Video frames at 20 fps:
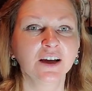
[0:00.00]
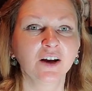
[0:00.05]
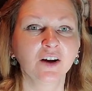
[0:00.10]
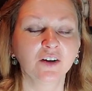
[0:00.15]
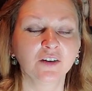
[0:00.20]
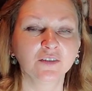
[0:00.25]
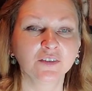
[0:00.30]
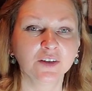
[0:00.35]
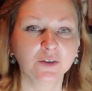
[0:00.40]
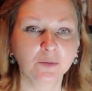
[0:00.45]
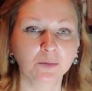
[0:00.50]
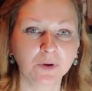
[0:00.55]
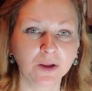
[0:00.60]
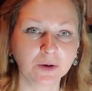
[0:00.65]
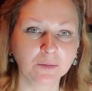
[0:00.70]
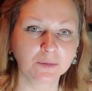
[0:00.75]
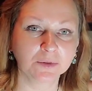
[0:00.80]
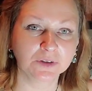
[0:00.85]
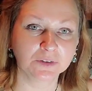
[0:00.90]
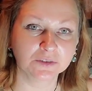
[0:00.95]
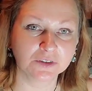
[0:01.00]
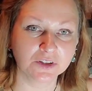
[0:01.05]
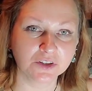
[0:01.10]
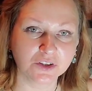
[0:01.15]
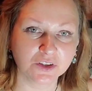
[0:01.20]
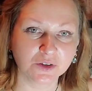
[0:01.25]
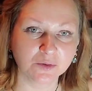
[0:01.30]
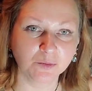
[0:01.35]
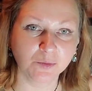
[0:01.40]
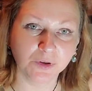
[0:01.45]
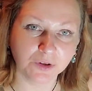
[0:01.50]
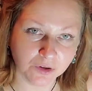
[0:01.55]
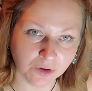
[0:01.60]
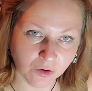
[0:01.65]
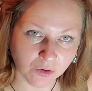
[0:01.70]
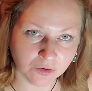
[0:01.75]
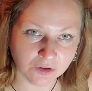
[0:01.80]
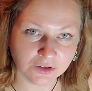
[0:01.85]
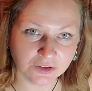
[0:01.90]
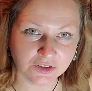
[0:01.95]
of the paper which is
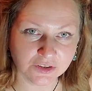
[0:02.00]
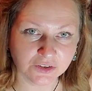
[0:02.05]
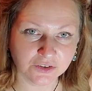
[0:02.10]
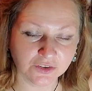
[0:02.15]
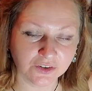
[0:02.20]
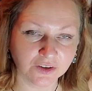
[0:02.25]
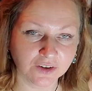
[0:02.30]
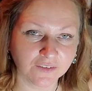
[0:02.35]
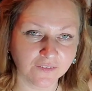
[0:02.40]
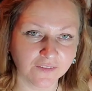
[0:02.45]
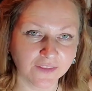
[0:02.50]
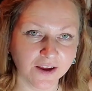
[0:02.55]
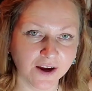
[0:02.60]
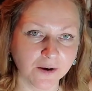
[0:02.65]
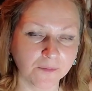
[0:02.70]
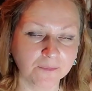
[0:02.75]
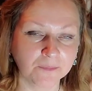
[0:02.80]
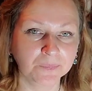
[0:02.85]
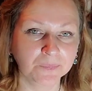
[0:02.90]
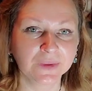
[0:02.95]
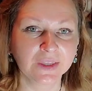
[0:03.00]
belong to of them,